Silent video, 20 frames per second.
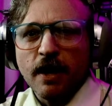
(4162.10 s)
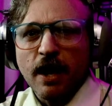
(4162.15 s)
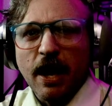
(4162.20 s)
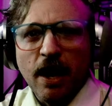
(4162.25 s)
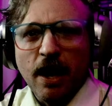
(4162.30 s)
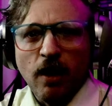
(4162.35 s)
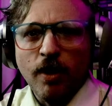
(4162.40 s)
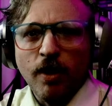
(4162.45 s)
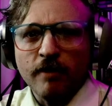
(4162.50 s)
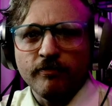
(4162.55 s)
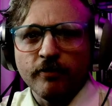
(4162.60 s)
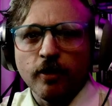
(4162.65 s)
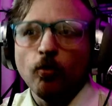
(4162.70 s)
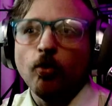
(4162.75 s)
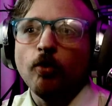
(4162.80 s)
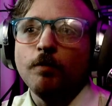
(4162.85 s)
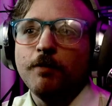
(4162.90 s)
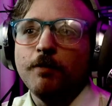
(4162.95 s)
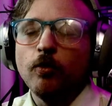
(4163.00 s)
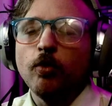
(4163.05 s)
however, and
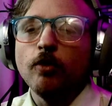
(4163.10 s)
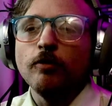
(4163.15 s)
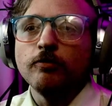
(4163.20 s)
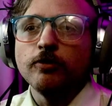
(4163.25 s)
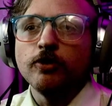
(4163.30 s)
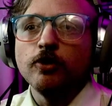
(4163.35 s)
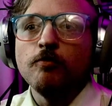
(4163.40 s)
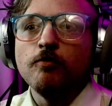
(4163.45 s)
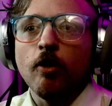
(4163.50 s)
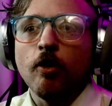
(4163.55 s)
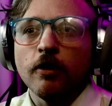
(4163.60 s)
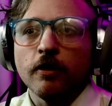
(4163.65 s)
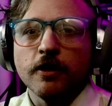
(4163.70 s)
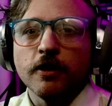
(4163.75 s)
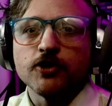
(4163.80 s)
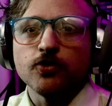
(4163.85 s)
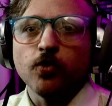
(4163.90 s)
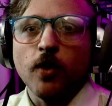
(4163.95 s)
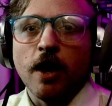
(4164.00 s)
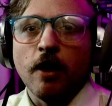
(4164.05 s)
we'll, we'll do more
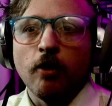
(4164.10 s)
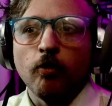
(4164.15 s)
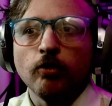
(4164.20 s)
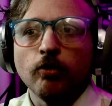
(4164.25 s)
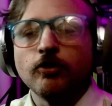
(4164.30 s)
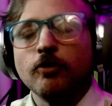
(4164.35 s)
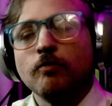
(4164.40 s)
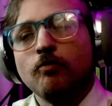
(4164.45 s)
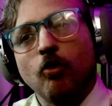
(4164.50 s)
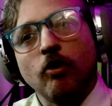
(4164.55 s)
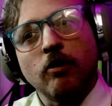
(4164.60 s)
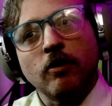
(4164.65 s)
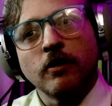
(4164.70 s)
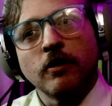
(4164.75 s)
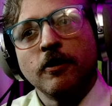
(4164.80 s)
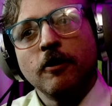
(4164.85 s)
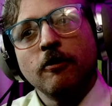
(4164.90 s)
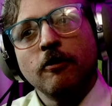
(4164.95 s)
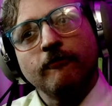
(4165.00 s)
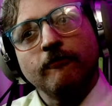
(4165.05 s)
as well. We'll do
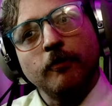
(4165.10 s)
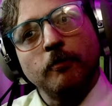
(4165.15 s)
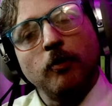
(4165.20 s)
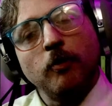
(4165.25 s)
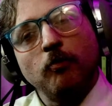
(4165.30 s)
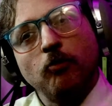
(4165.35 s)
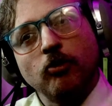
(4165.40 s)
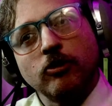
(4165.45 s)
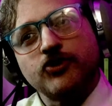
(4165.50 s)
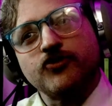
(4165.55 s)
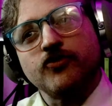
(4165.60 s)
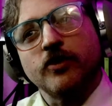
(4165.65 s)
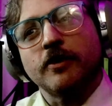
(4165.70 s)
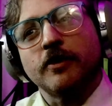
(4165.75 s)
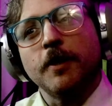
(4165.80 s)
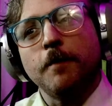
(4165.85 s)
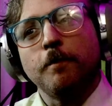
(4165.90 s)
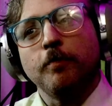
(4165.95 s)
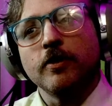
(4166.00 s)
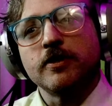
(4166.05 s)
more from a more
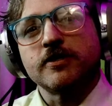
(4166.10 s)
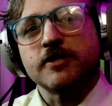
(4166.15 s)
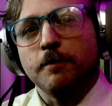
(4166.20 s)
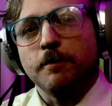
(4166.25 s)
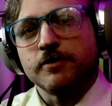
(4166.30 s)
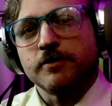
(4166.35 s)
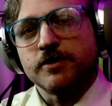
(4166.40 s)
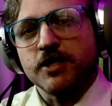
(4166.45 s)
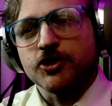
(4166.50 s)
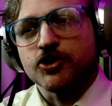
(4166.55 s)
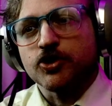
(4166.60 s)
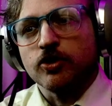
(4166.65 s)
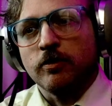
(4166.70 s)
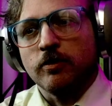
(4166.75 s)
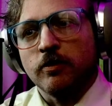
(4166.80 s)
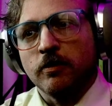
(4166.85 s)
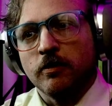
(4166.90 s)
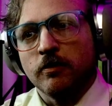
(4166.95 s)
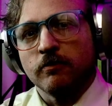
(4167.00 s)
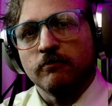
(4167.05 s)
strictly
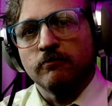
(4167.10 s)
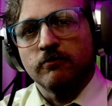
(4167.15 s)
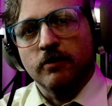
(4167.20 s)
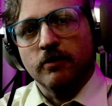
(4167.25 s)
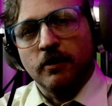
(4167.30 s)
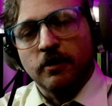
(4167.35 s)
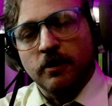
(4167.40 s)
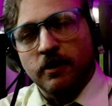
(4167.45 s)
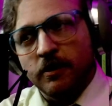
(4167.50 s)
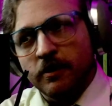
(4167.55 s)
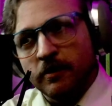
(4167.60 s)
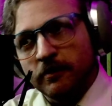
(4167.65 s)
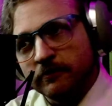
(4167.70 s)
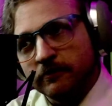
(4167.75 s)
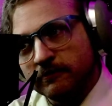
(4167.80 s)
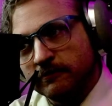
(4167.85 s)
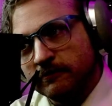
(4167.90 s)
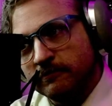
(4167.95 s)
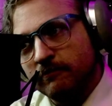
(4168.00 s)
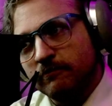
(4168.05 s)
presuppositional uh
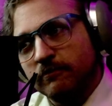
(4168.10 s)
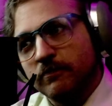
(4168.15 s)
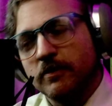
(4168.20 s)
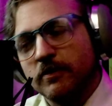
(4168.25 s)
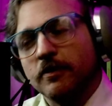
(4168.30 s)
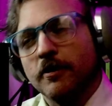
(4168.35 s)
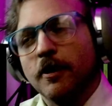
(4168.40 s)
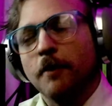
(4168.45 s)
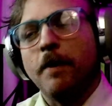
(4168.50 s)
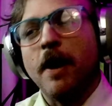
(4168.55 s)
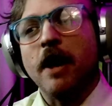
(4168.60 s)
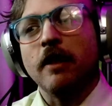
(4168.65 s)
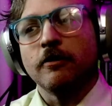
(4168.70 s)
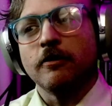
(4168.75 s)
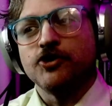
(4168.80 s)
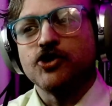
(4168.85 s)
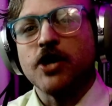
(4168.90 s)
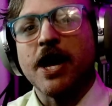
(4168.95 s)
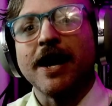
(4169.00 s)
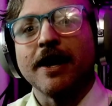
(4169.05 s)

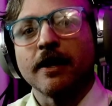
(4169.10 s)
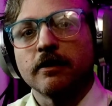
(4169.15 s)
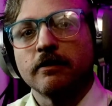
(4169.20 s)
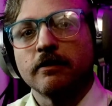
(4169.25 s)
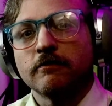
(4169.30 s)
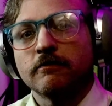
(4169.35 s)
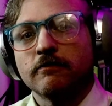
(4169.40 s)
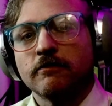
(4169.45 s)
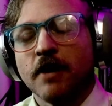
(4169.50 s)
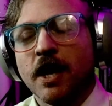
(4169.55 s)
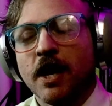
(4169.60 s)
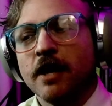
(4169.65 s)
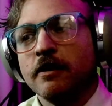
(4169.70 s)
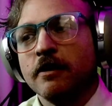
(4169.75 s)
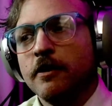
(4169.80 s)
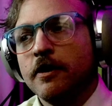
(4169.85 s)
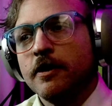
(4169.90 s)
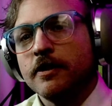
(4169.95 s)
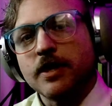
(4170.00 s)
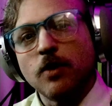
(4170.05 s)
apologetic, right,
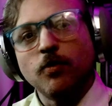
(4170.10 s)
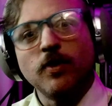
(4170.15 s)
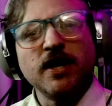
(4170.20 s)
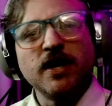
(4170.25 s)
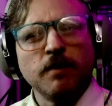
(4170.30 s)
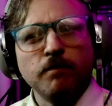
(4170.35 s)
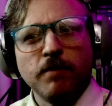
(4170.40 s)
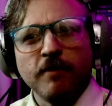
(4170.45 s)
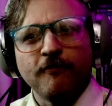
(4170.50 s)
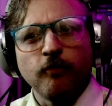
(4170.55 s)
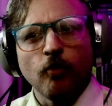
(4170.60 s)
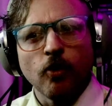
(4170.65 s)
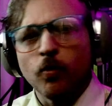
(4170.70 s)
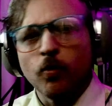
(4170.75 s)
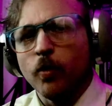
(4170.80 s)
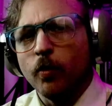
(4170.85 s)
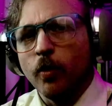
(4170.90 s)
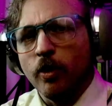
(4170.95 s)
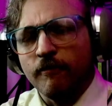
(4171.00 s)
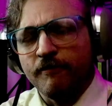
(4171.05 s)
than we did before
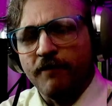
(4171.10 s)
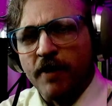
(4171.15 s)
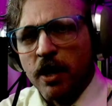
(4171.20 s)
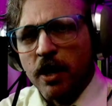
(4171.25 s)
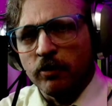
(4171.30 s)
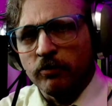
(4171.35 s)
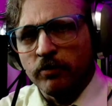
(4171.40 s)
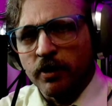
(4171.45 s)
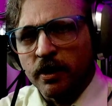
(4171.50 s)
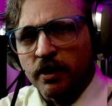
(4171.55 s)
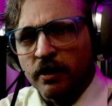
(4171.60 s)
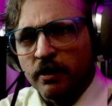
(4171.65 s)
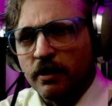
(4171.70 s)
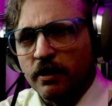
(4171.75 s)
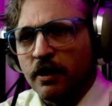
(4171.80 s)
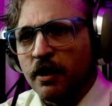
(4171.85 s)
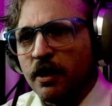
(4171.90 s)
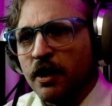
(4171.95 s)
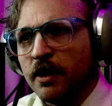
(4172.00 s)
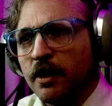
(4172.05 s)
when we were following
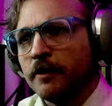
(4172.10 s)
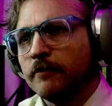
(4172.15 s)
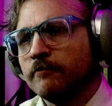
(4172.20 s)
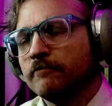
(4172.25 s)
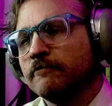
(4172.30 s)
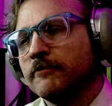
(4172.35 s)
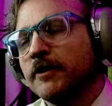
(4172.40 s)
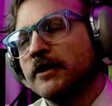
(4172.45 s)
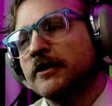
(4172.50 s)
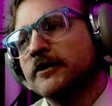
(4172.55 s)
um,